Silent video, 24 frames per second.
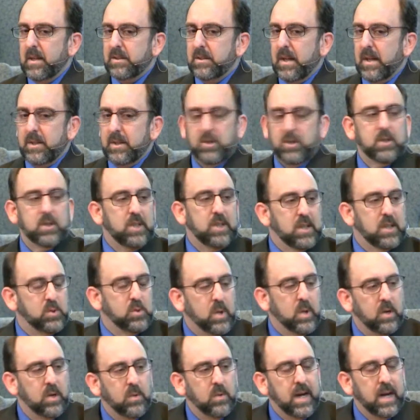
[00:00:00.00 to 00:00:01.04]
I told you, as
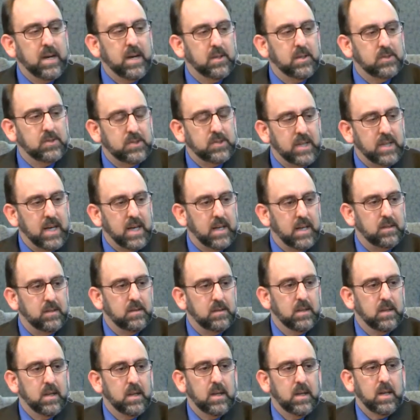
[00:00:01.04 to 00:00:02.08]
one writer
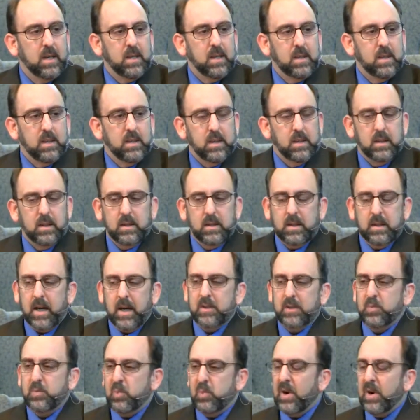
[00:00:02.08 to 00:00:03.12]
said,
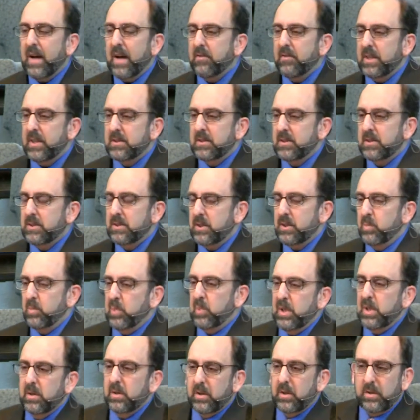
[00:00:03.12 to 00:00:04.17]
God's providence is the
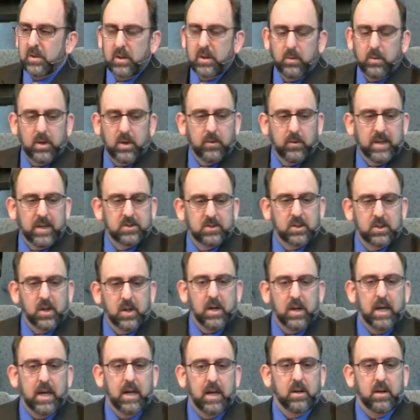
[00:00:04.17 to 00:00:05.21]
pillow that we rest our
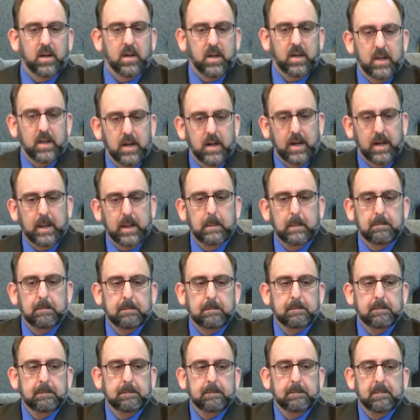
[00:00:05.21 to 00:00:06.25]
head on at night.
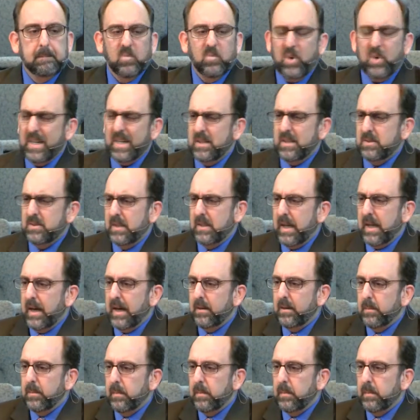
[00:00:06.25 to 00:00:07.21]
Why is that?